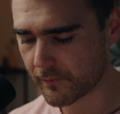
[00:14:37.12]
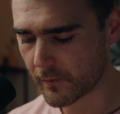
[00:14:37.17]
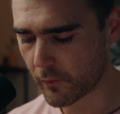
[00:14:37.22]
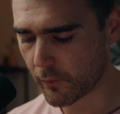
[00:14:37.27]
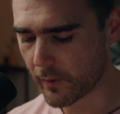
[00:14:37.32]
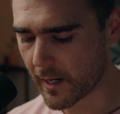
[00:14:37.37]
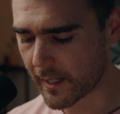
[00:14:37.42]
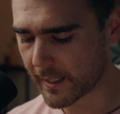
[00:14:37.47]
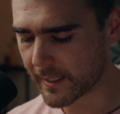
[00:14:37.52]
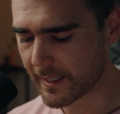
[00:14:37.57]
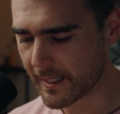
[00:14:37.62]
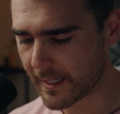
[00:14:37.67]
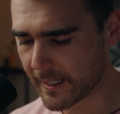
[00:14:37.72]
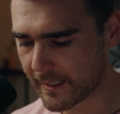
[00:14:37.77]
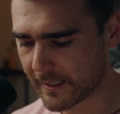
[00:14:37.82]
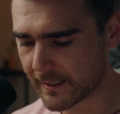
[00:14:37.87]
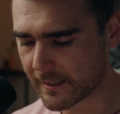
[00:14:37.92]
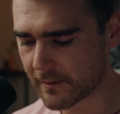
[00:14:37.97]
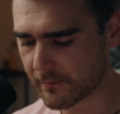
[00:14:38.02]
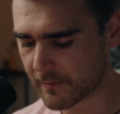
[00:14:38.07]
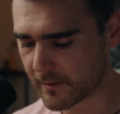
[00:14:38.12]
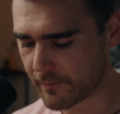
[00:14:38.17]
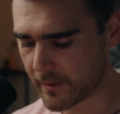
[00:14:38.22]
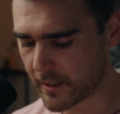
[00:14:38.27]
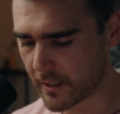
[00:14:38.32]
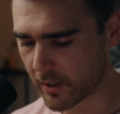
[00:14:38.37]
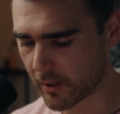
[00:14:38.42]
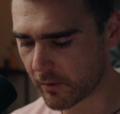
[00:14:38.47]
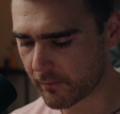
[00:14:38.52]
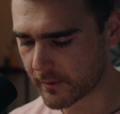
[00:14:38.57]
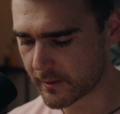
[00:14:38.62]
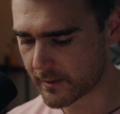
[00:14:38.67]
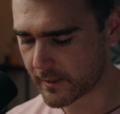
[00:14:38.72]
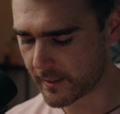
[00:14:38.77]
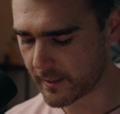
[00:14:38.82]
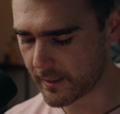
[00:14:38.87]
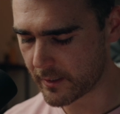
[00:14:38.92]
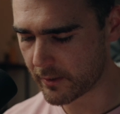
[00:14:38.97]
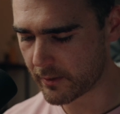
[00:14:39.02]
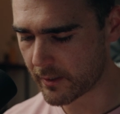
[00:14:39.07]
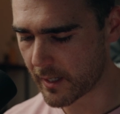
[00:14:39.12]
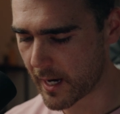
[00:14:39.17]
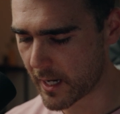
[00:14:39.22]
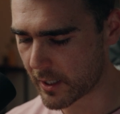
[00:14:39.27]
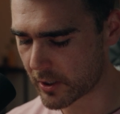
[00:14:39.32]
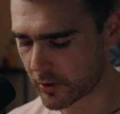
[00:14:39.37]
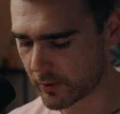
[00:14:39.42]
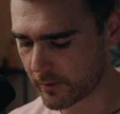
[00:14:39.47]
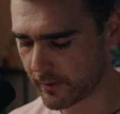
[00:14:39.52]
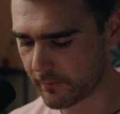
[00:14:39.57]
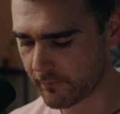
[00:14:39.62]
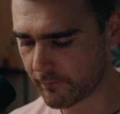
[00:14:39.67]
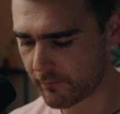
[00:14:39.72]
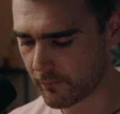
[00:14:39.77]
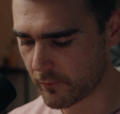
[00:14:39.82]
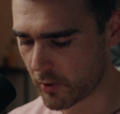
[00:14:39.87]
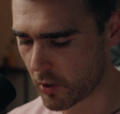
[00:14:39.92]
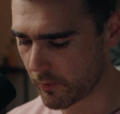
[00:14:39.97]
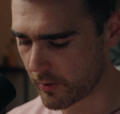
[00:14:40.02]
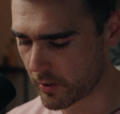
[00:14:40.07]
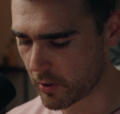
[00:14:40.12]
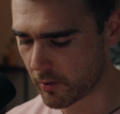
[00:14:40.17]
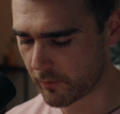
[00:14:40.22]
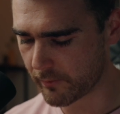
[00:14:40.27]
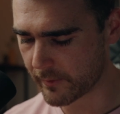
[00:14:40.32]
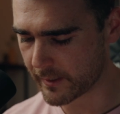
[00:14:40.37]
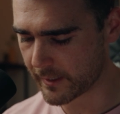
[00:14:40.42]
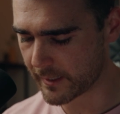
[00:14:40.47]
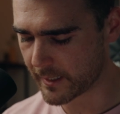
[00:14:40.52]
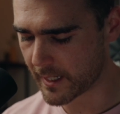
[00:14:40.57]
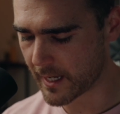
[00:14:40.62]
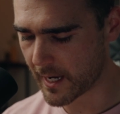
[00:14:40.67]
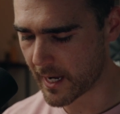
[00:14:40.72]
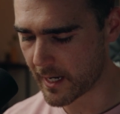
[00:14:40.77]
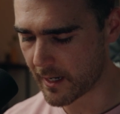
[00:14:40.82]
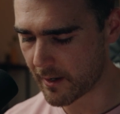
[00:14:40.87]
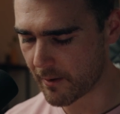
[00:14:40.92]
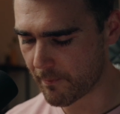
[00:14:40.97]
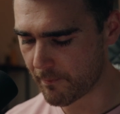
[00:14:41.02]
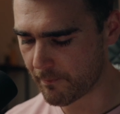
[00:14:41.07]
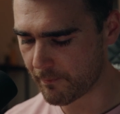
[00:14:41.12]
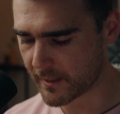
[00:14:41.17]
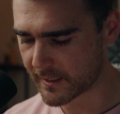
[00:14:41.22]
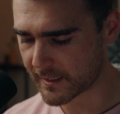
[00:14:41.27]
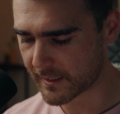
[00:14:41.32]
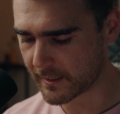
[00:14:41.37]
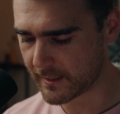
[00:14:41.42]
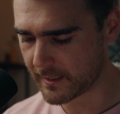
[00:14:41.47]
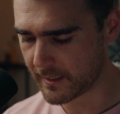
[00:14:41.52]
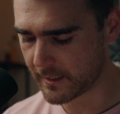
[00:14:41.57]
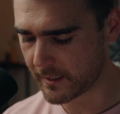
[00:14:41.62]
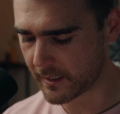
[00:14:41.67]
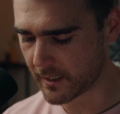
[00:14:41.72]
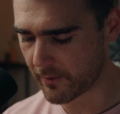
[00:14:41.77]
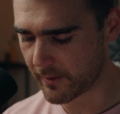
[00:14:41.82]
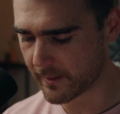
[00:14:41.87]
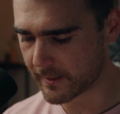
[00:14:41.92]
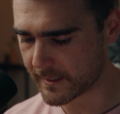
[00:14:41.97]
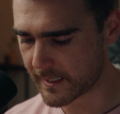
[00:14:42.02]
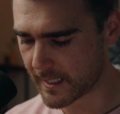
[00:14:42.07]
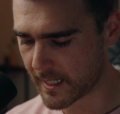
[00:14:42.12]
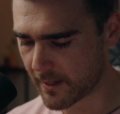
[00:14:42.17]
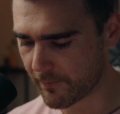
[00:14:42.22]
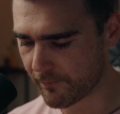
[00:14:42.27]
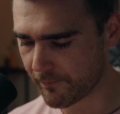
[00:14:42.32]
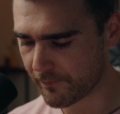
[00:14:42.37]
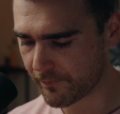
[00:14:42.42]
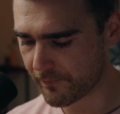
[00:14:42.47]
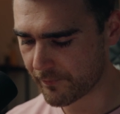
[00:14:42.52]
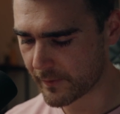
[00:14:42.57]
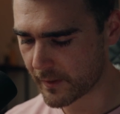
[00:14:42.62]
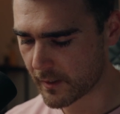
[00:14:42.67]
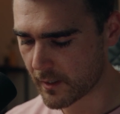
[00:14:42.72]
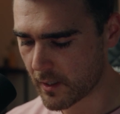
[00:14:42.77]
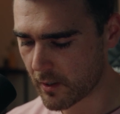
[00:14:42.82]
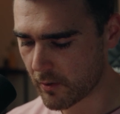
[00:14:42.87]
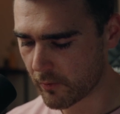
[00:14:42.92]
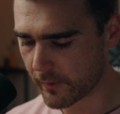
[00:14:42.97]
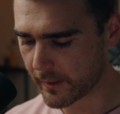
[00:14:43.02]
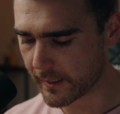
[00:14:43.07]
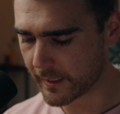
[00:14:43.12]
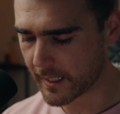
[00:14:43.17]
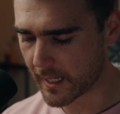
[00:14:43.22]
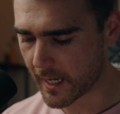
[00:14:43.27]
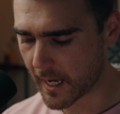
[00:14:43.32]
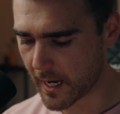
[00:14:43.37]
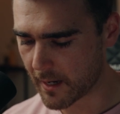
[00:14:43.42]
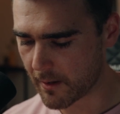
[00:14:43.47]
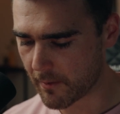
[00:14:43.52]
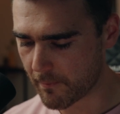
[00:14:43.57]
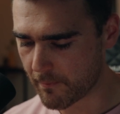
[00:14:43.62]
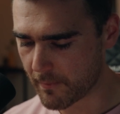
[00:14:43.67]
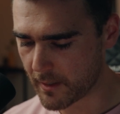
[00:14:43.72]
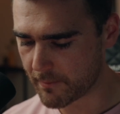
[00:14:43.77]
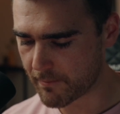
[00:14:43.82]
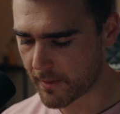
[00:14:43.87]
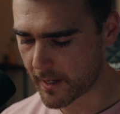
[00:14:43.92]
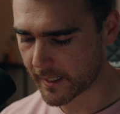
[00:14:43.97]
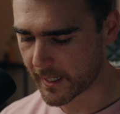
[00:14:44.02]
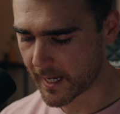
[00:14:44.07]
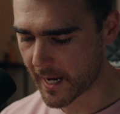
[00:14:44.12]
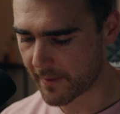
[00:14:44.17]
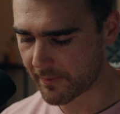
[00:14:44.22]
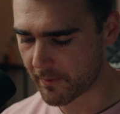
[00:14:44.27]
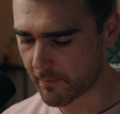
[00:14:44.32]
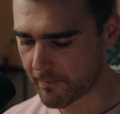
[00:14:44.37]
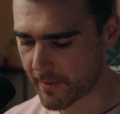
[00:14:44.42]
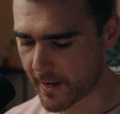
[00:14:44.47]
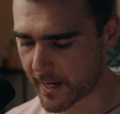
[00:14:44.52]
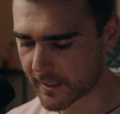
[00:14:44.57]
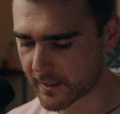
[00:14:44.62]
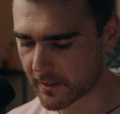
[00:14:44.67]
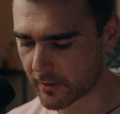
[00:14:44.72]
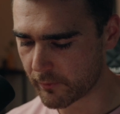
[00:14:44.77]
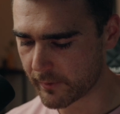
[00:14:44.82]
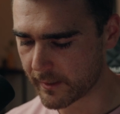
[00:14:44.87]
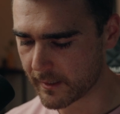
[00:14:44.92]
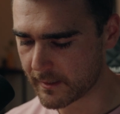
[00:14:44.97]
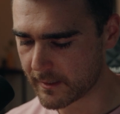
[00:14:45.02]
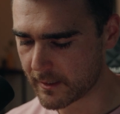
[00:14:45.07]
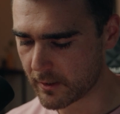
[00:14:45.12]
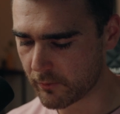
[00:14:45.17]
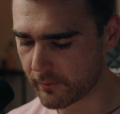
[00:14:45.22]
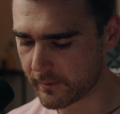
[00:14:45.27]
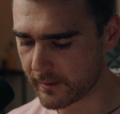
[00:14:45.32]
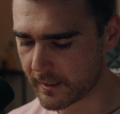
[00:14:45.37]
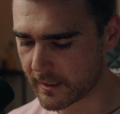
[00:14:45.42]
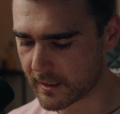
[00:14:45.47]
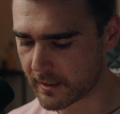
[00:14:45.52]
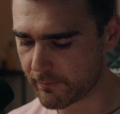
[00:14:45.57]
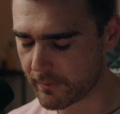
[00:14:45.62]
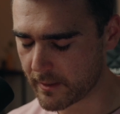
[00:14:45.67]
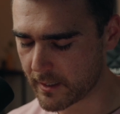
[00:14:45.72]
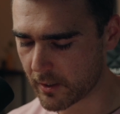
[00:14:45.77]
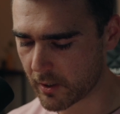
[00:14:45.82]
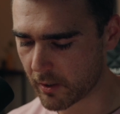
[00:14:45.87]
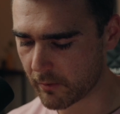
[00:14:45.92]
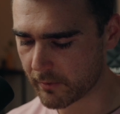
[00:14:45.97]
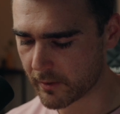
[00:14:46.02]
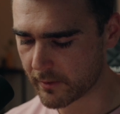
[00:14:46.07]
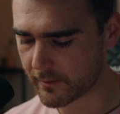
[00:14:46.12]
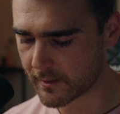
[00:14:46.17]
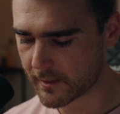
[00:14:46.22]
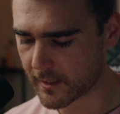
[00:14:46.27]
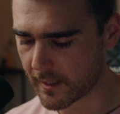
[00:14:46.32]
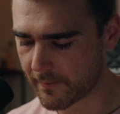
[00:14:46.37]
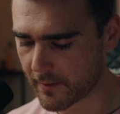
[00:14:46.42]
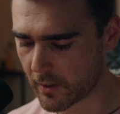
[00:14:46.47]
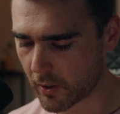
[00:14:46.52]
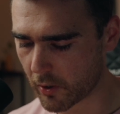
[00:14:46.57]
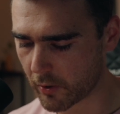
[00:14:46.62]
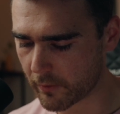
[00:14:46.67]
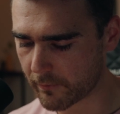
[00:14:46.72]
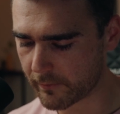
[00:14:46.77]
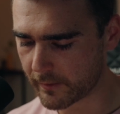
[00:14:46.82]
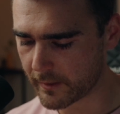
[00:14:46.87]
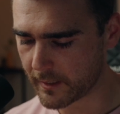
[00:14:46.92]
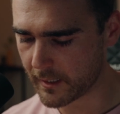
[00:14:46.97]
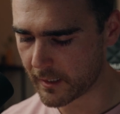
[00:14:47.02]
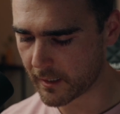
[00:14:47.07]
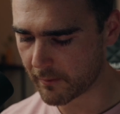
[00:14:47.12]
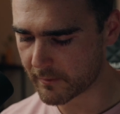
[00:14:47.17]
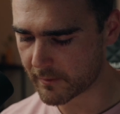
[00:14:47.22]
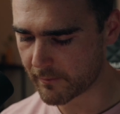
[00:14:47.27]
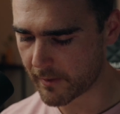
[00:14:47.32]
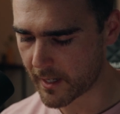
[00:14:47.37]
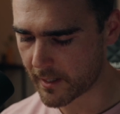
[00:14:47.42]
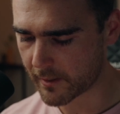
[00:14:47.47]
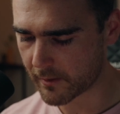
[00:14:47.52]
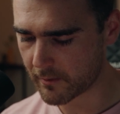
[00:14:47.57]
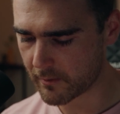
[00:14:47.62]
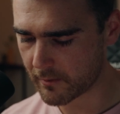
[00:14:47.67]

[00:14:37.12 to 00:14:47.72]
We are going to eat some spear goblins here. Actually, no we're not. We're going to get a musketeer going down. We're going to get a mini P.E.K.K.A out the back so that we can deal with these spear goblins, and then hopefully he comes back.